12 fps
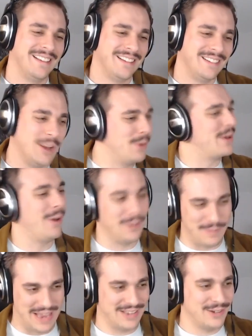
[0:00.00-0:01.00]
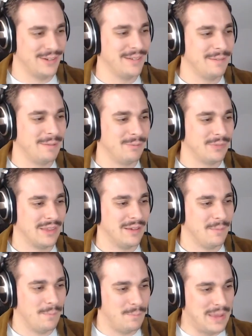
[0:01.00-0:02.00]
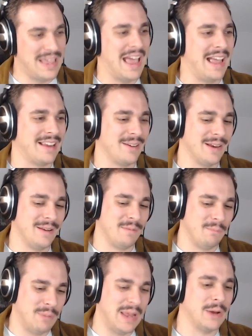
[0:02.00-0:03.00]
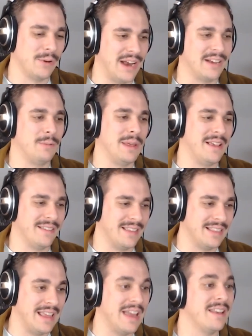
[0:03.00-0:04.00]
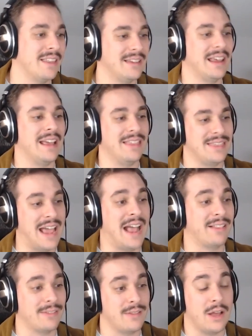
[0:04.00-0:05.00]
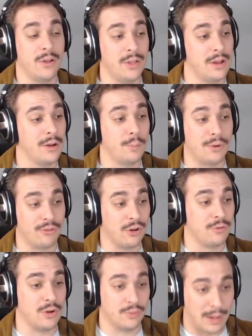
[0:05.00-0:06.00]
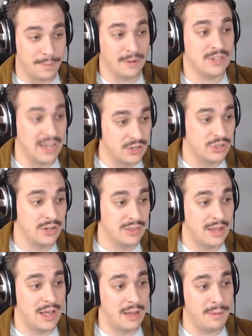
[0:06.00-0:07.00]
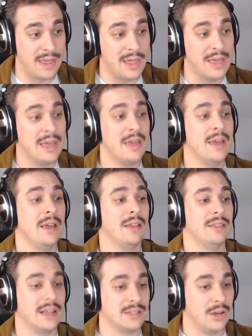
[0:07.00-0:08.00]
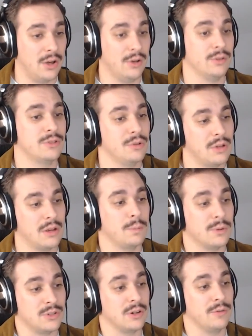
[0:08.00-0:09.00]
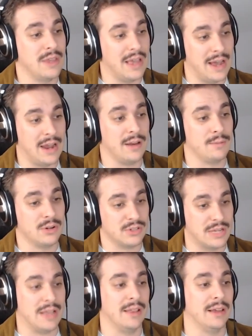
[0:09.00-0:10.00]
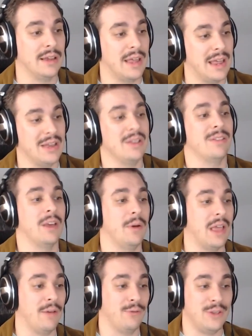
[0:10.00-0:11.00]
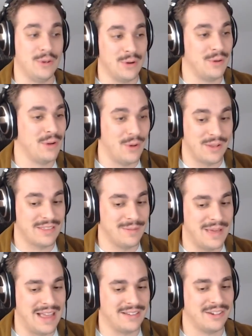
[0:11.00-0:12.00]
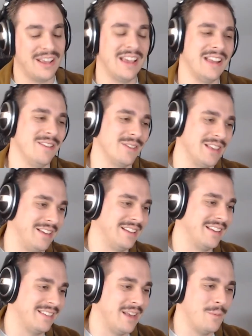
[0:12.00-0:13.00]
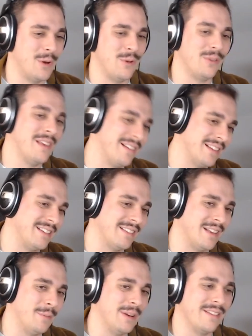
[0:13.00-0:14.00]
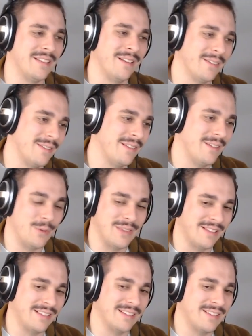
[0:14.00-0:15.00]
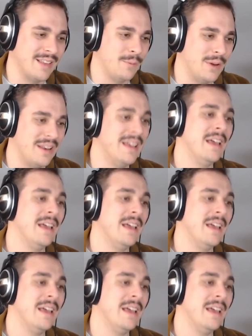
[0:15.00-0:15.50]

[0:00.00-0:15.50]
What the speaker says: don't call it a match. Be accurate, be correct, because at the end of the day, that's not only going to preserve your reputation in the hobby, that's also going to preserve the item you're selling. And so if you don't know it's a match and you're selling it to someone who sells it to someone who sells it to someone